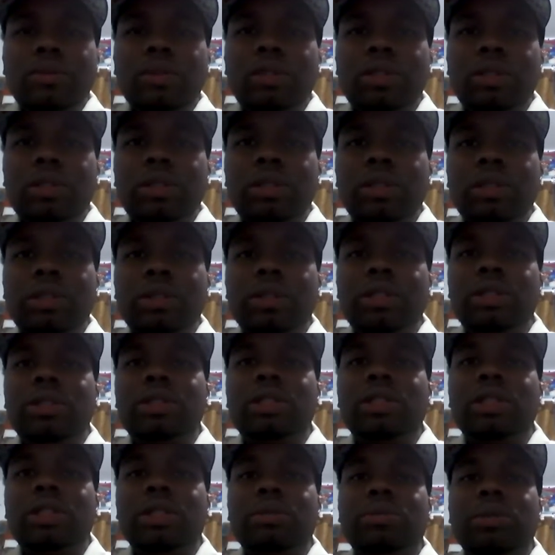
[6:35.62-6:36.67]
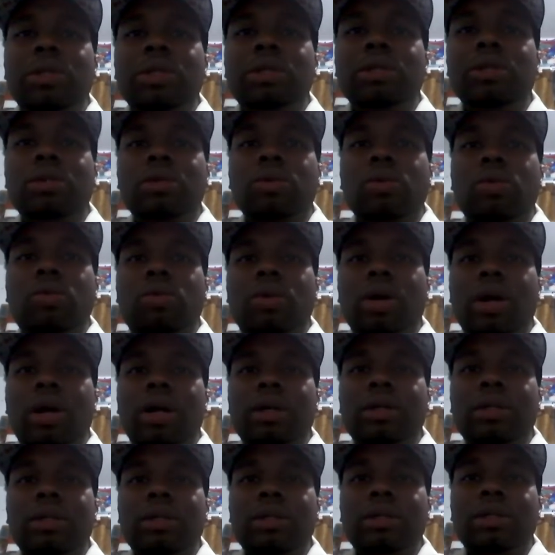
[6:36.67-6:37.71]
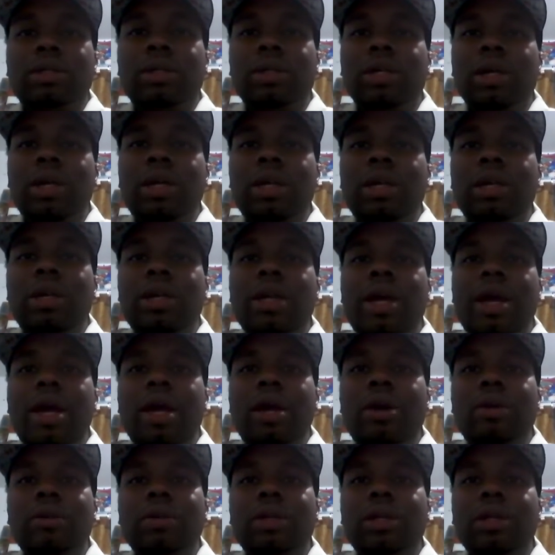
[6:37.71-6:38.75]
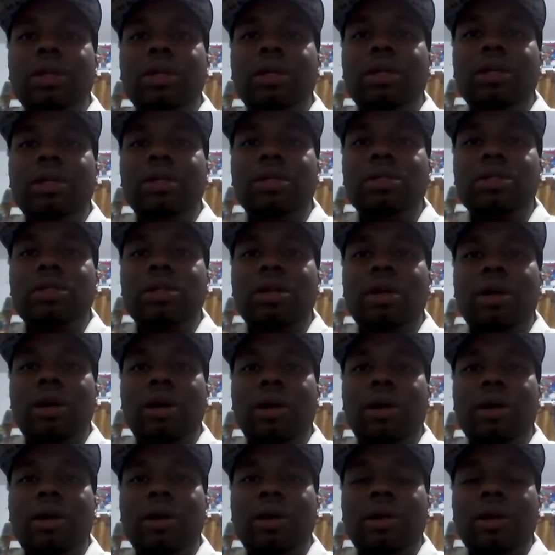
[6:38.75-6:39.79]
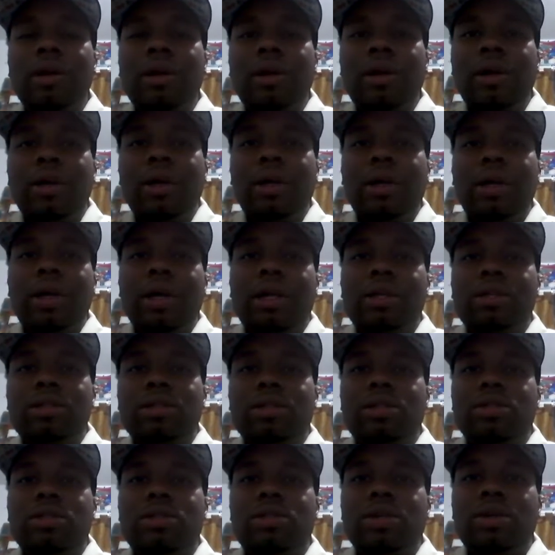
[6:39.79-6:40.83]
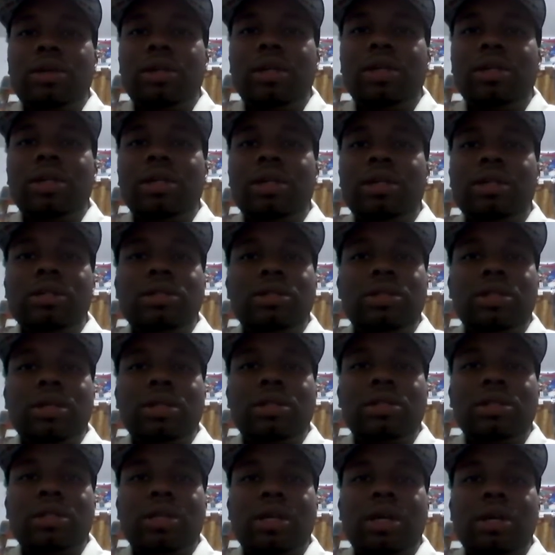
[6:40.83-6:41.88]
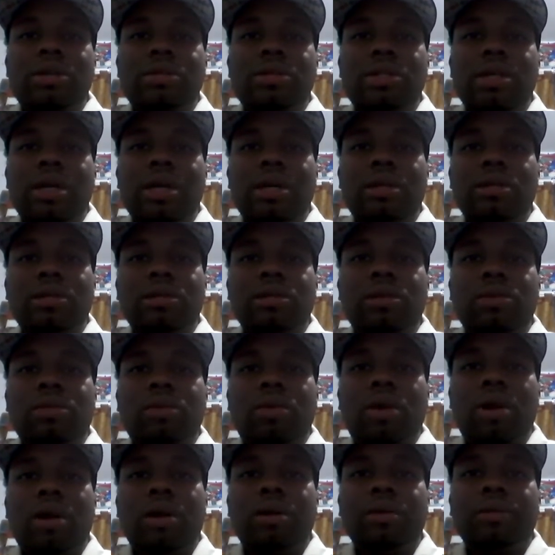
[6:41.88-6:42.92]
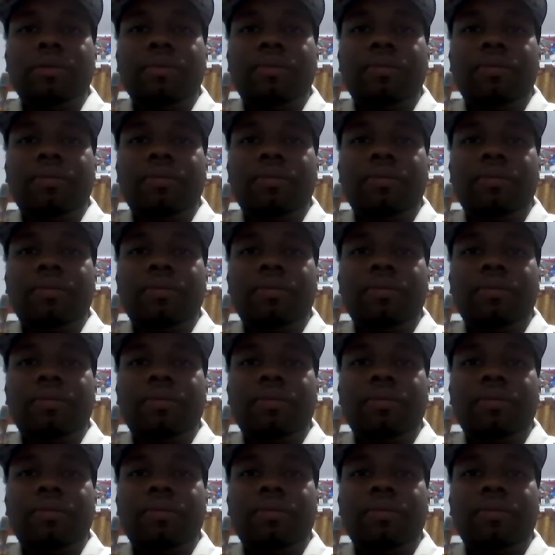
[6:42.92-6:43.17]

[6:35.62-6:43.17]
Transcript: security team in Little Rock, gunned down in his car at a deserted intersection outside of Little Rock.